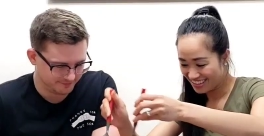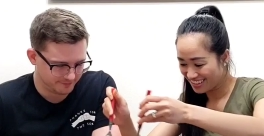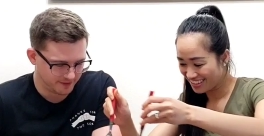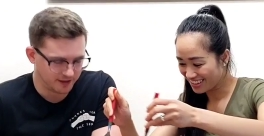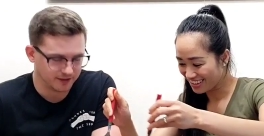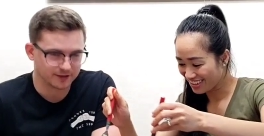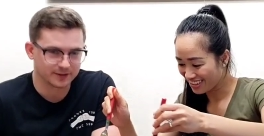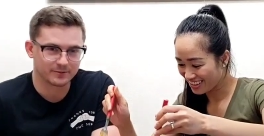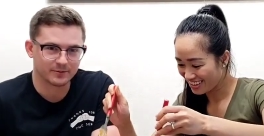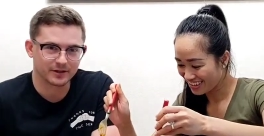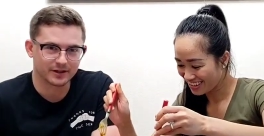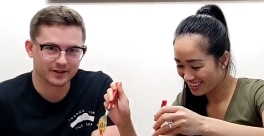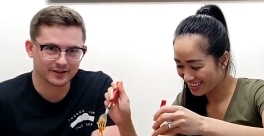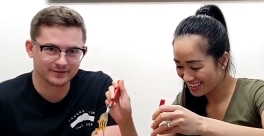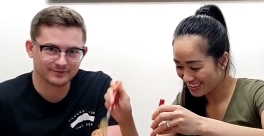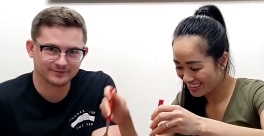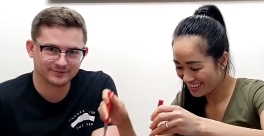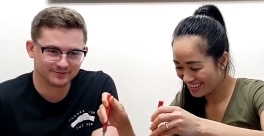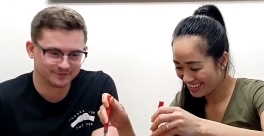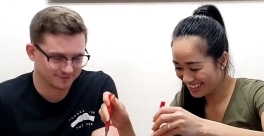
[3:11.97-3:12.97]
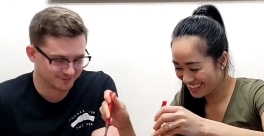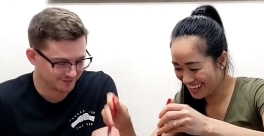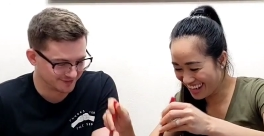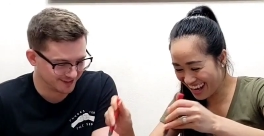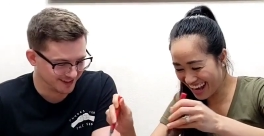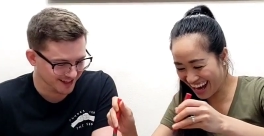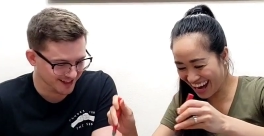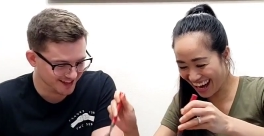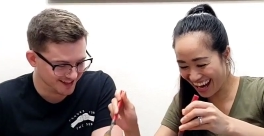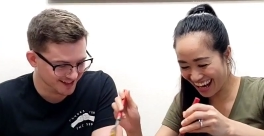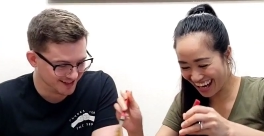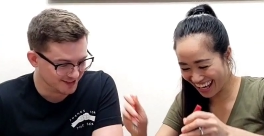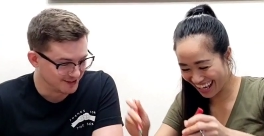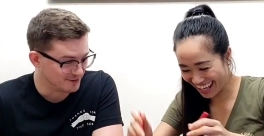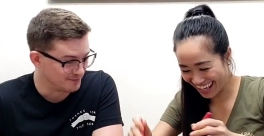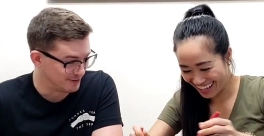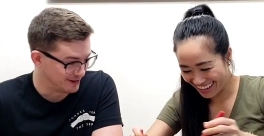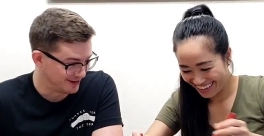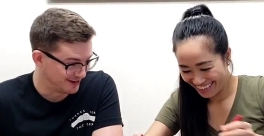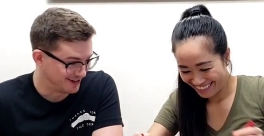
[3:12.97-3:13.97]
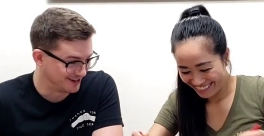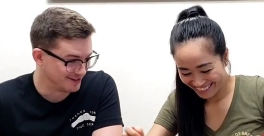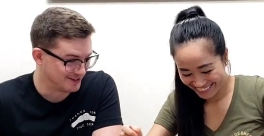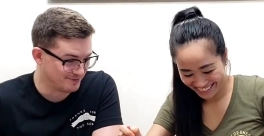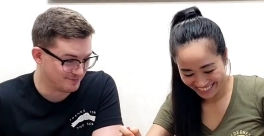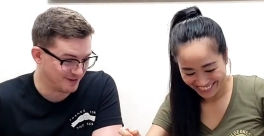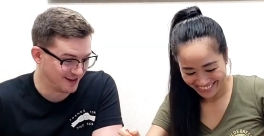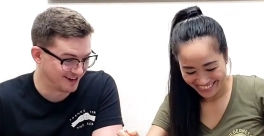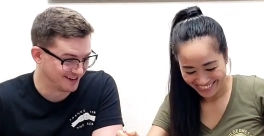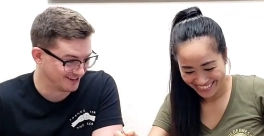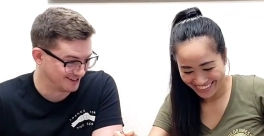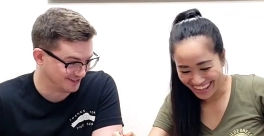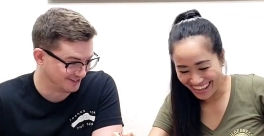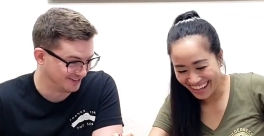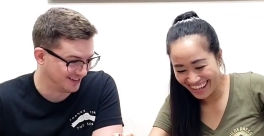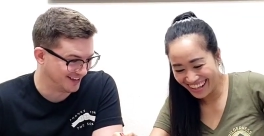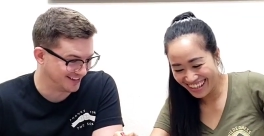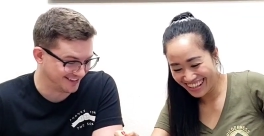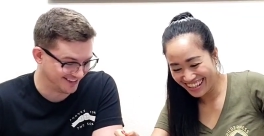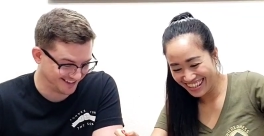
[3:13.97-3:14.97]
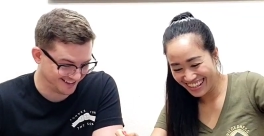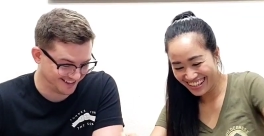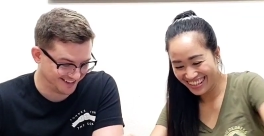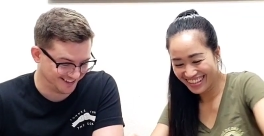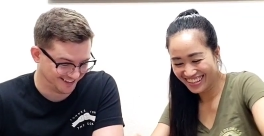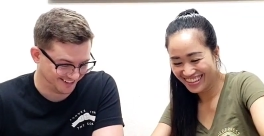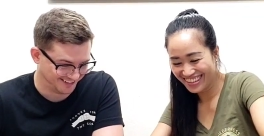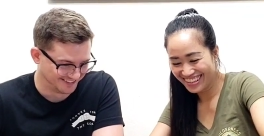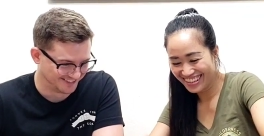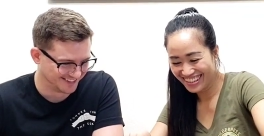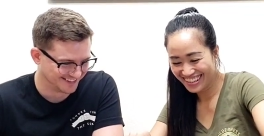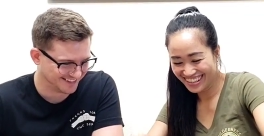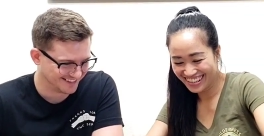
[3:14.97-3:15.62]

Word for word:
Speaker 1: Mine looks bigger. You better divide that up.